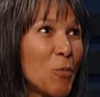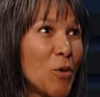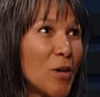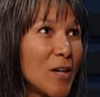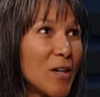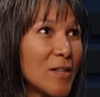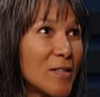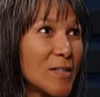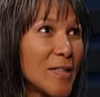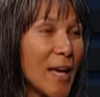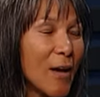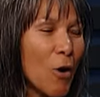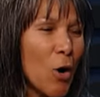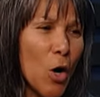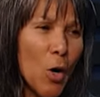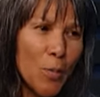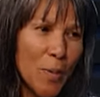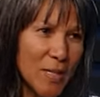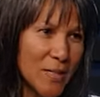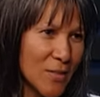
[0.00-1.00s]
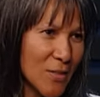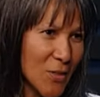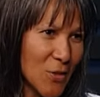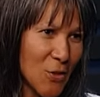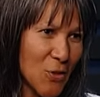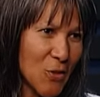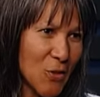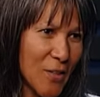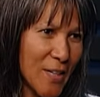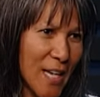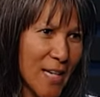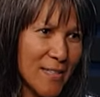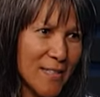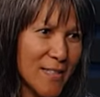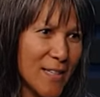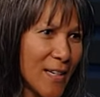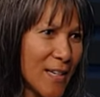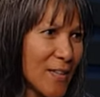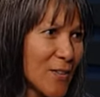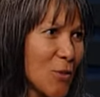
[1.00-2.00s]
was I called my sister and I
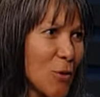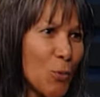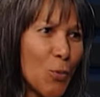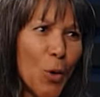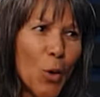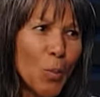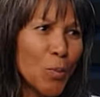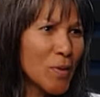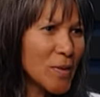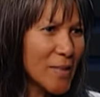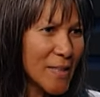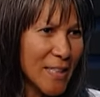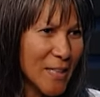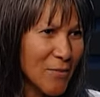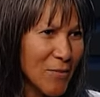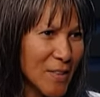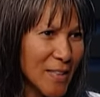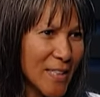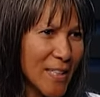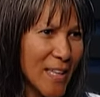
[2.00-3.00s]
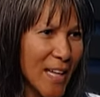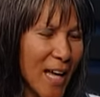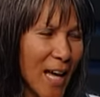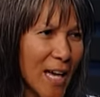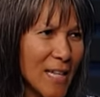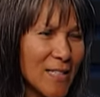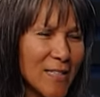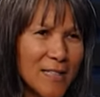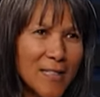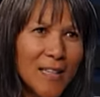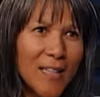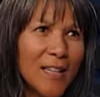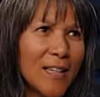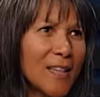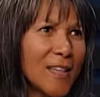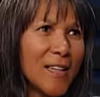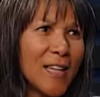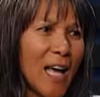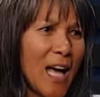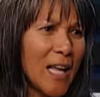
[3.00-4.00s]
said, You won't believe it. I
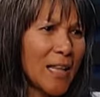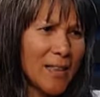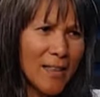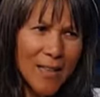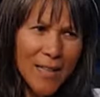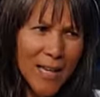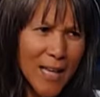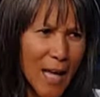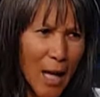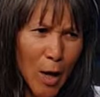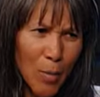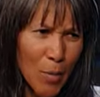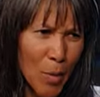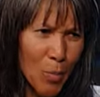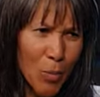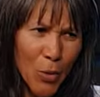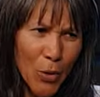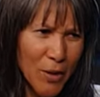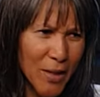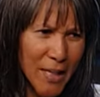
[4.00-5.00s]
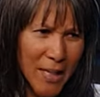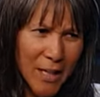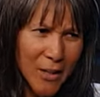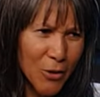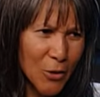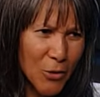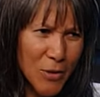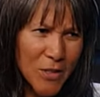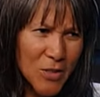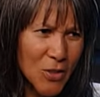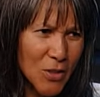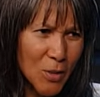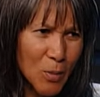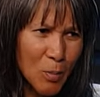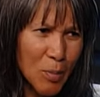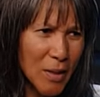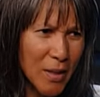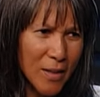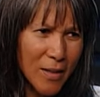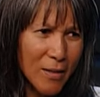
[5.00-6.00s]
said, I think I'm a born again
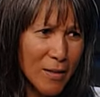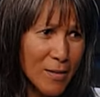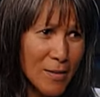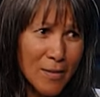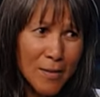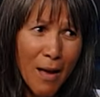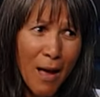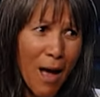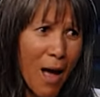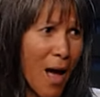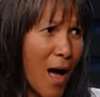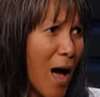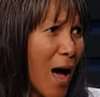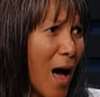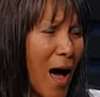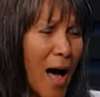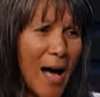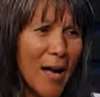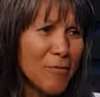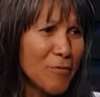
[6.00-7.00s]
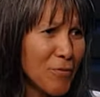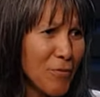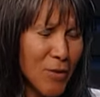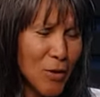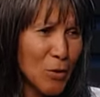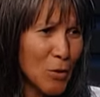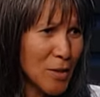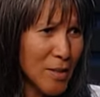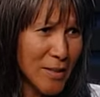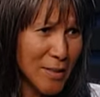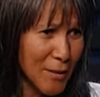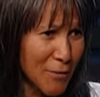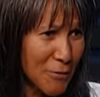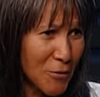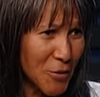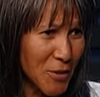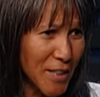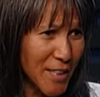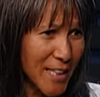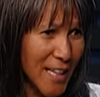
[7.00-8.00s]
Christian because I feel
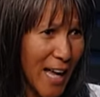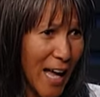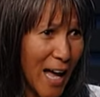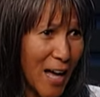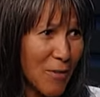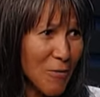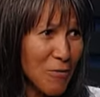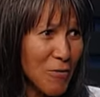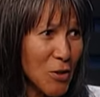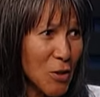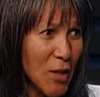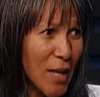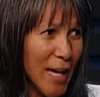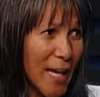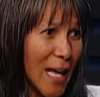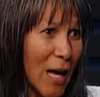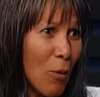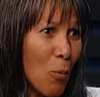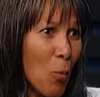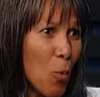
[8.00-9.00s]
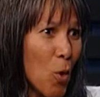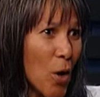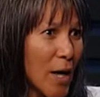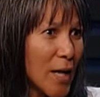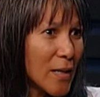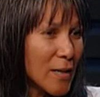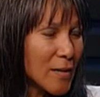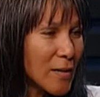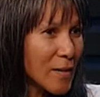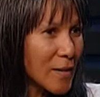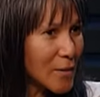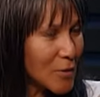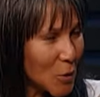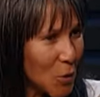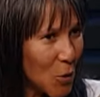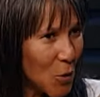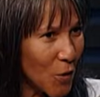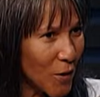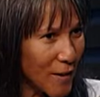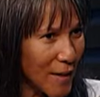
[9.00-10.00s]
different. I feel like I want the
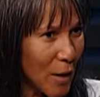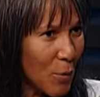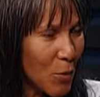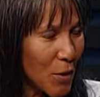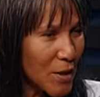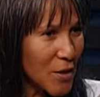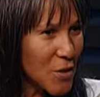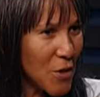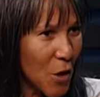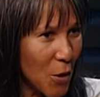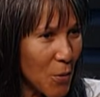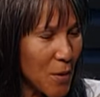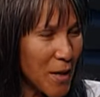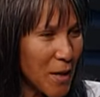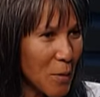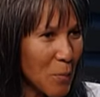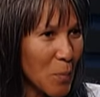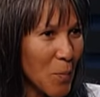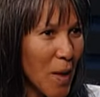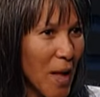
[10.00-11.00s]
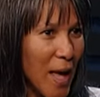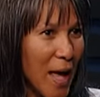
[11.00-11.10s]
Lord. I want to know Him.